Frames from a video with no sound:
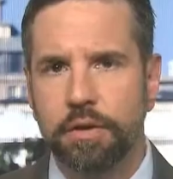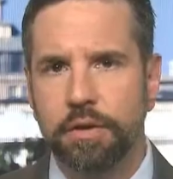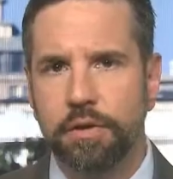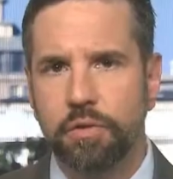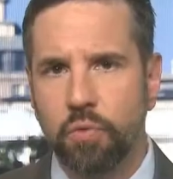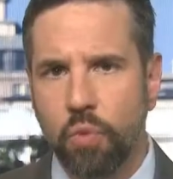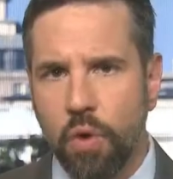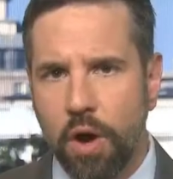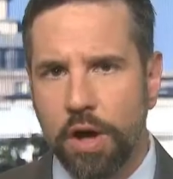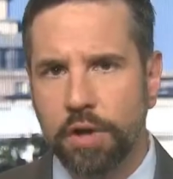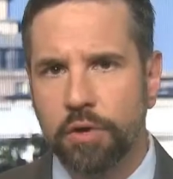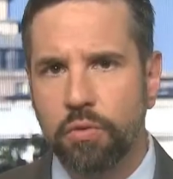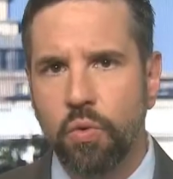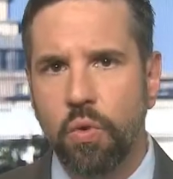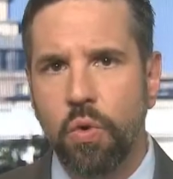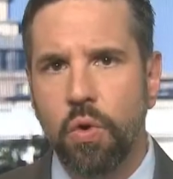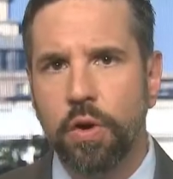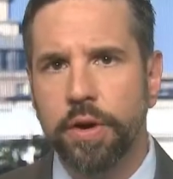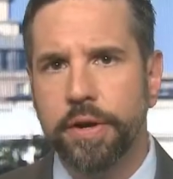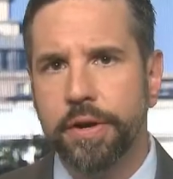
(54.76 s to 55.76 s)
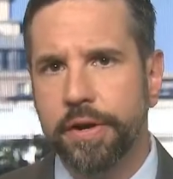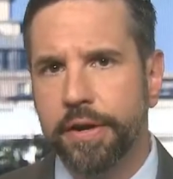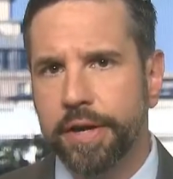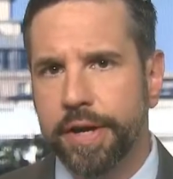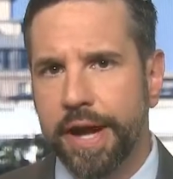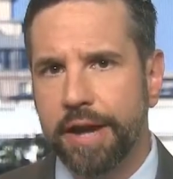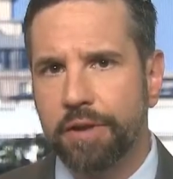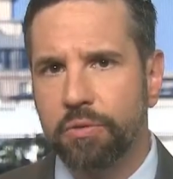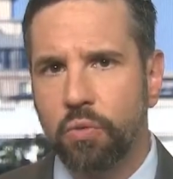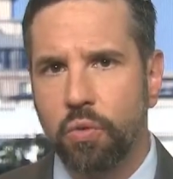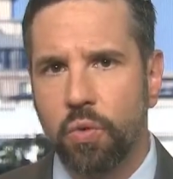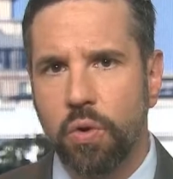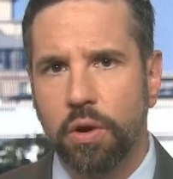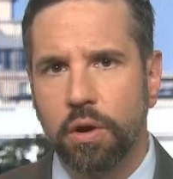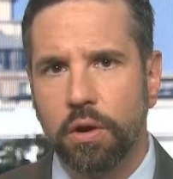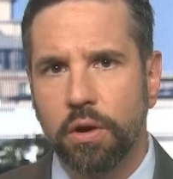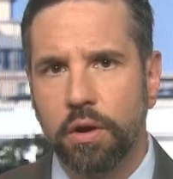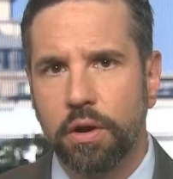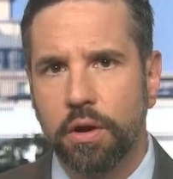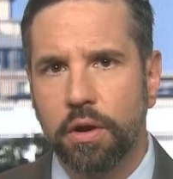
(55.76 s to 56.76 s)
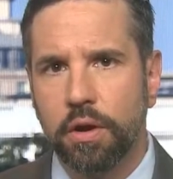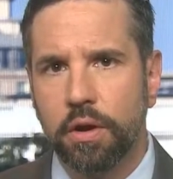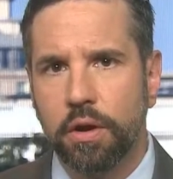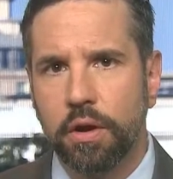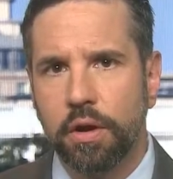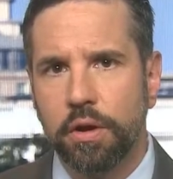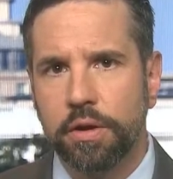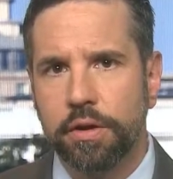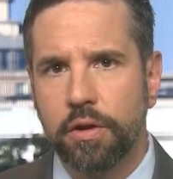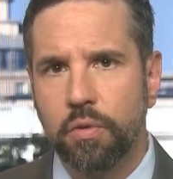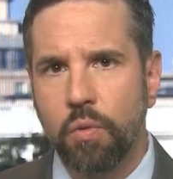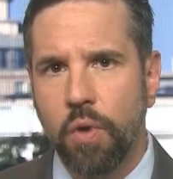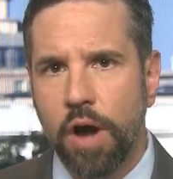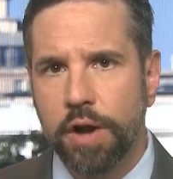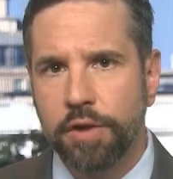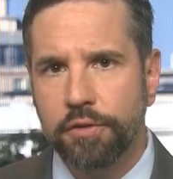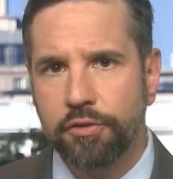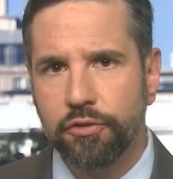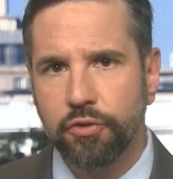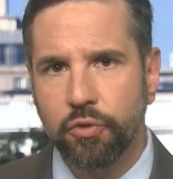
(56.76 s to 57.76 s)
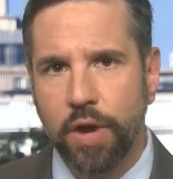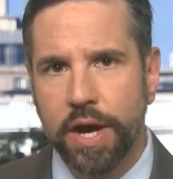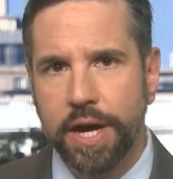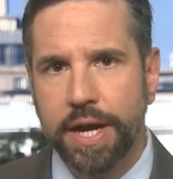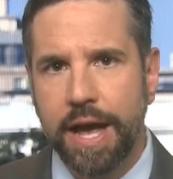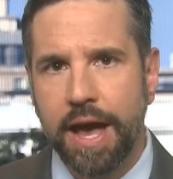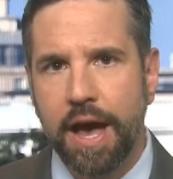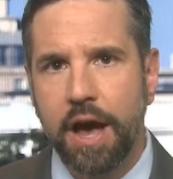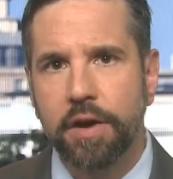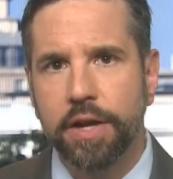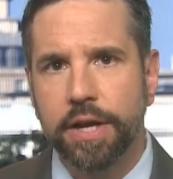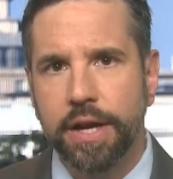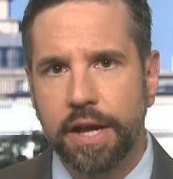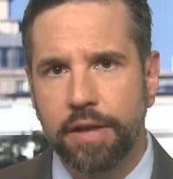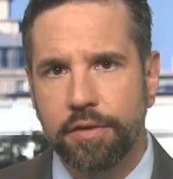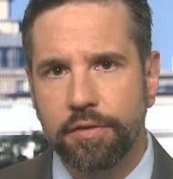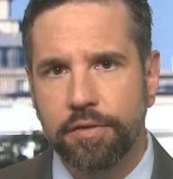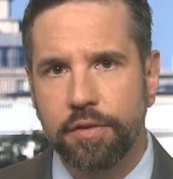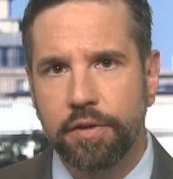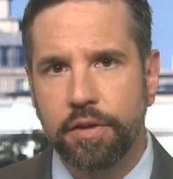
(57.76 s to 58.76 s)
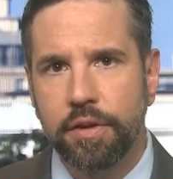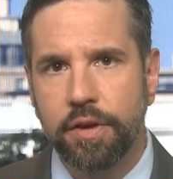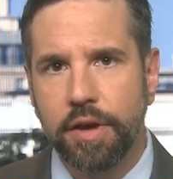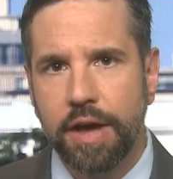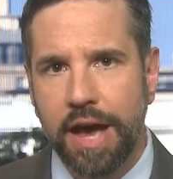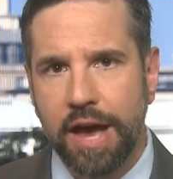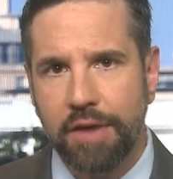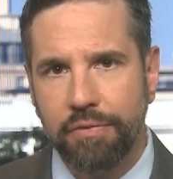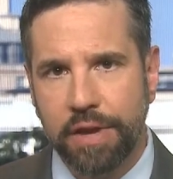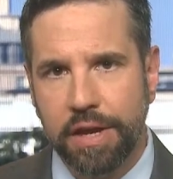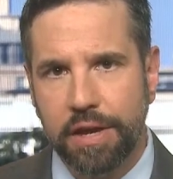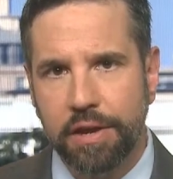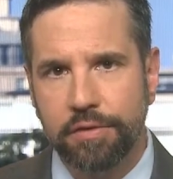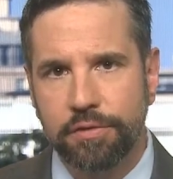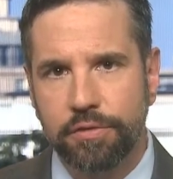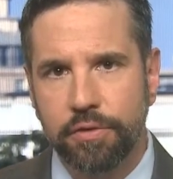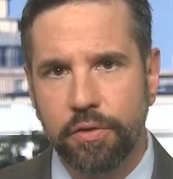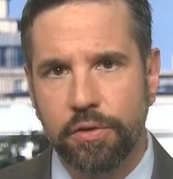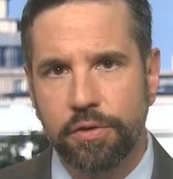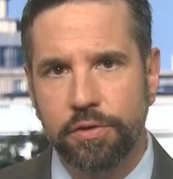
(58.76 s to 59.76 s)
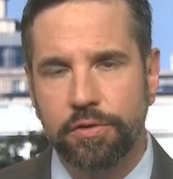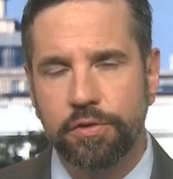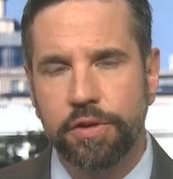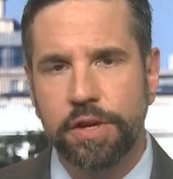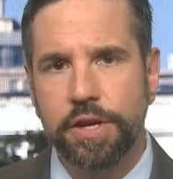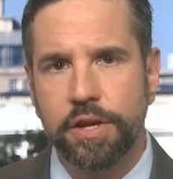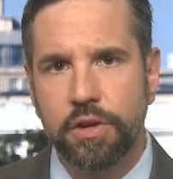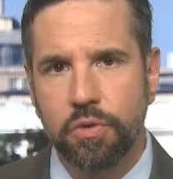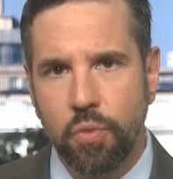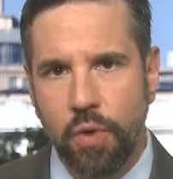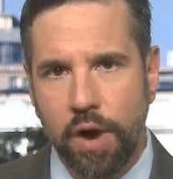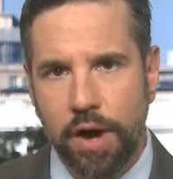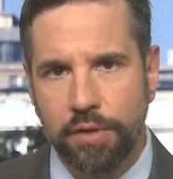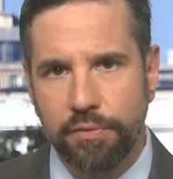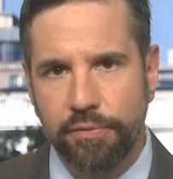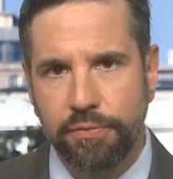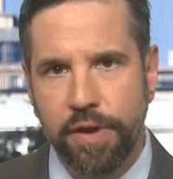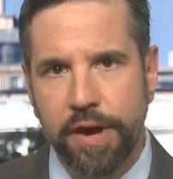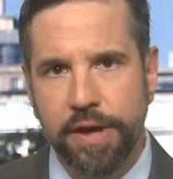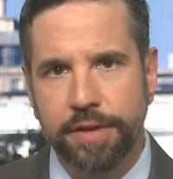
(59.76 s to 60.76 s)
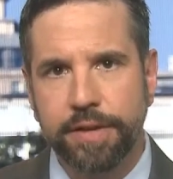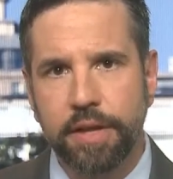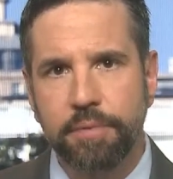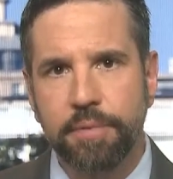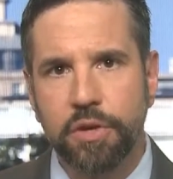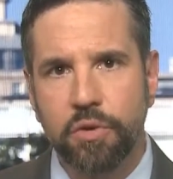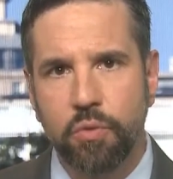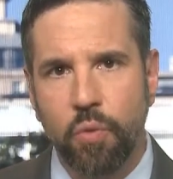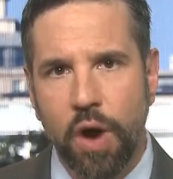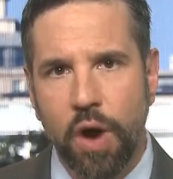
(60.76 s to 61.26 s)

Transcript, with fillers: You want a war, you're going to get a war. You want to strike out against the Afghan insurgency, you want to fight them, you